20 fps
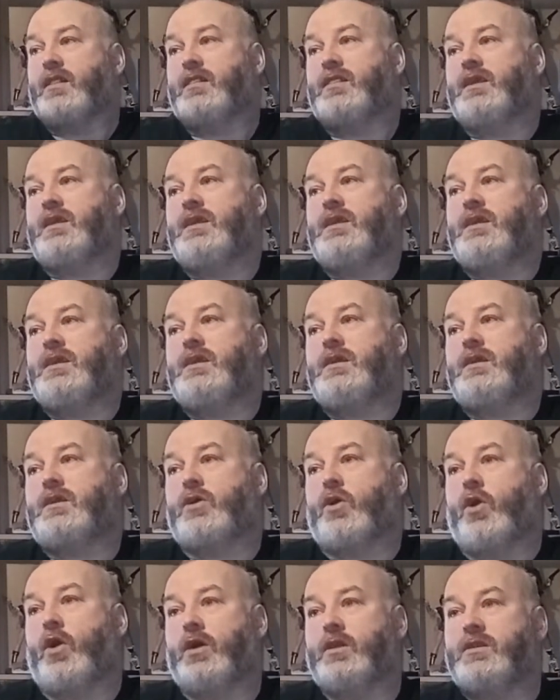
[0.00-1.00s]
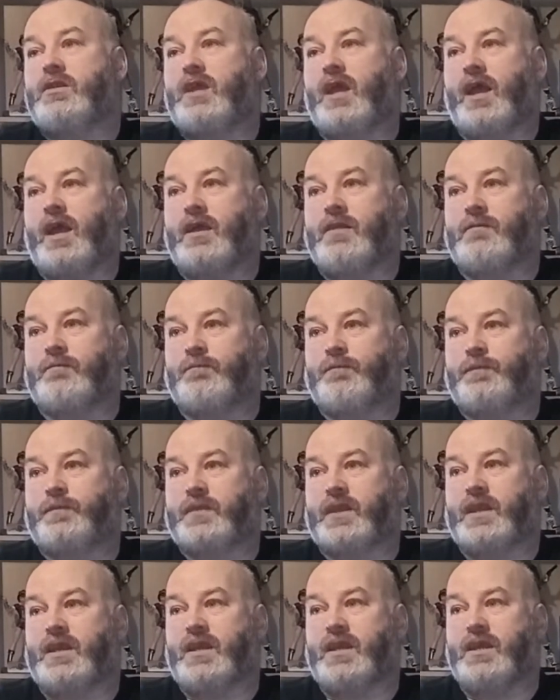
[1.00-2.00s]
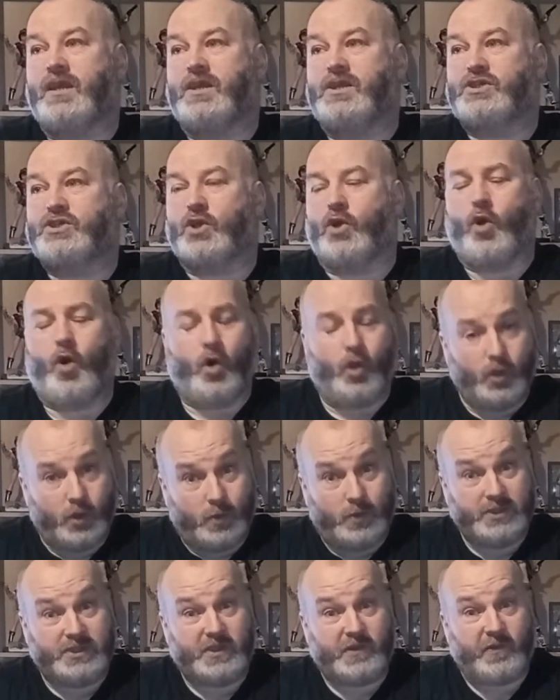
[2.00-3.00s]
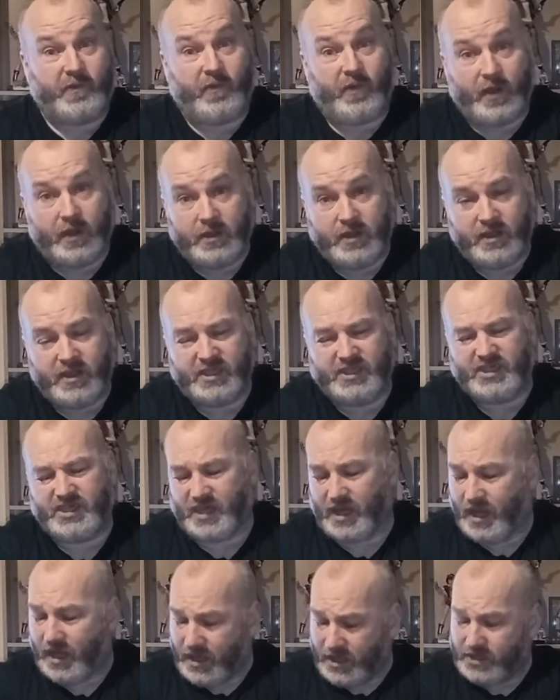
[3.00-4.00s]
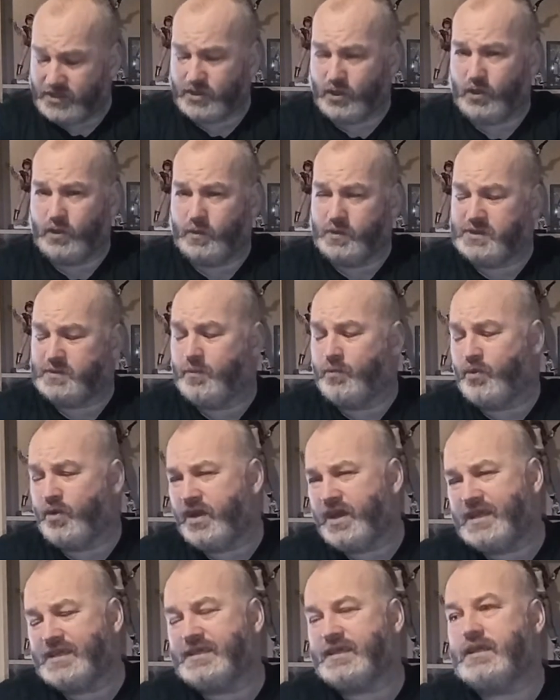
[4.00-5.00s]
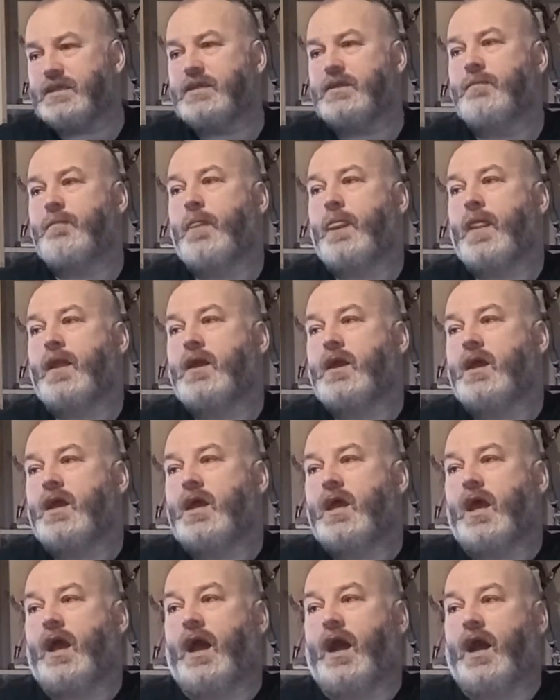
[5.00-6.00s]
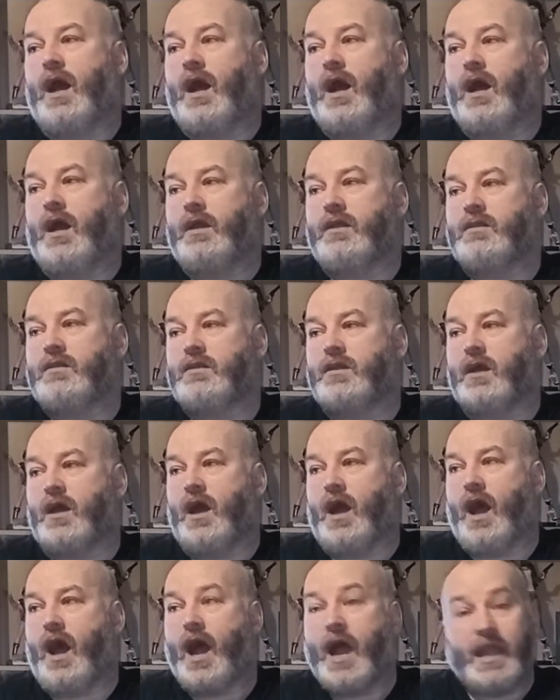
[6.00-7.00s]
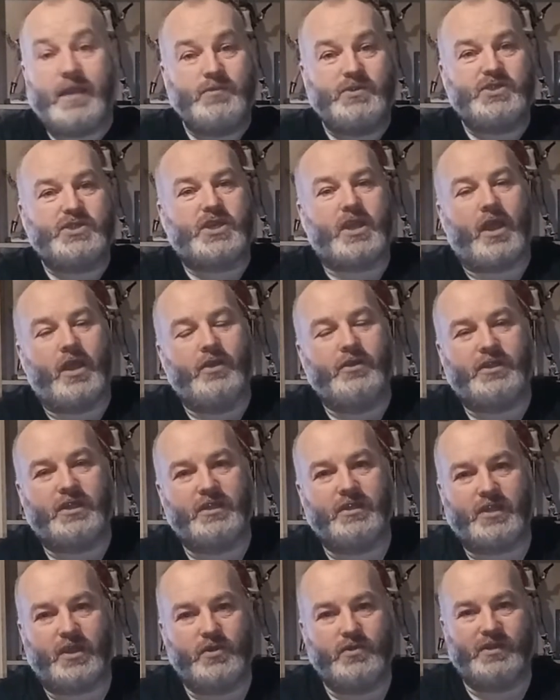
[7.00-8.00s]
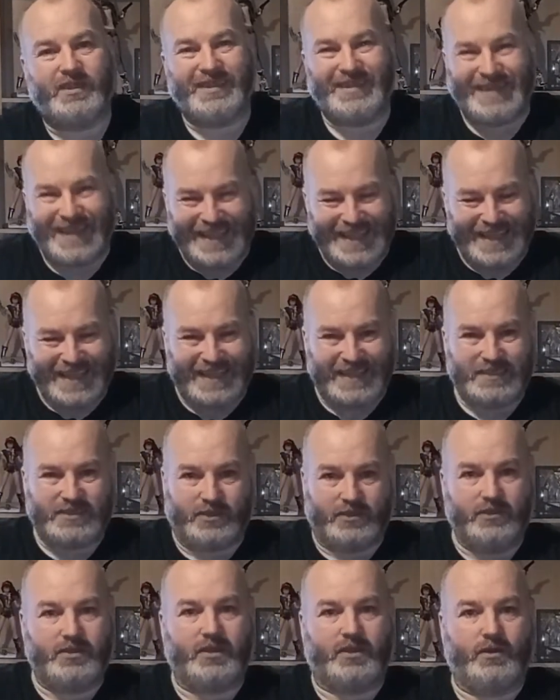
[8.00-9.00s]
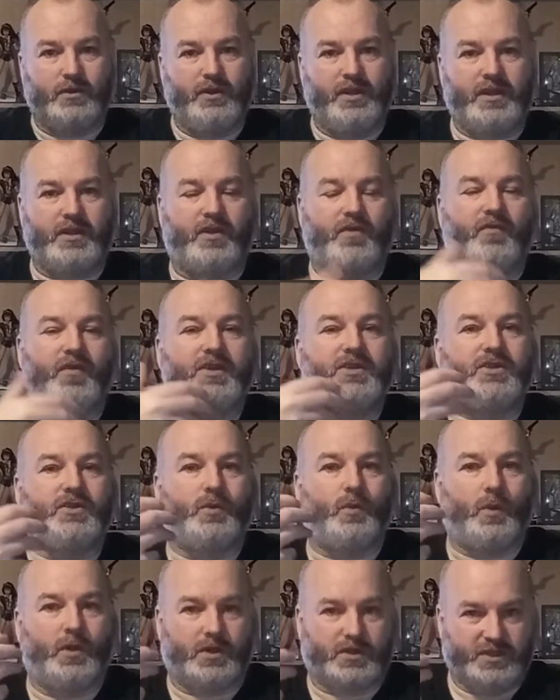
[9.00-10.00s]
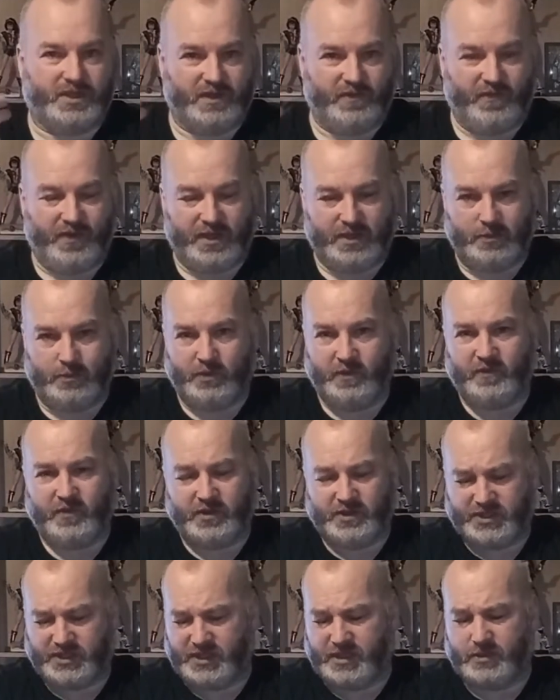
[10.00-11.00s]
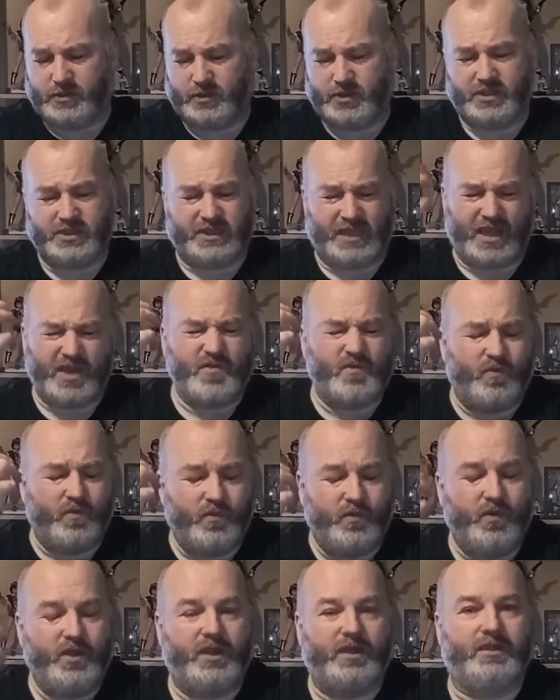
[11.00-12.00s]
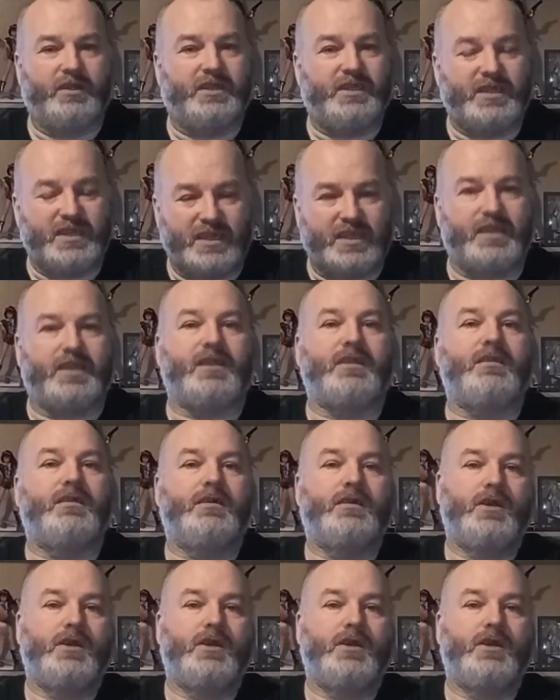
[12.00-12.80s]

The content is always fun, the chat is always breezy, and I'm just counting down the days until their original works are available for sale, because I really need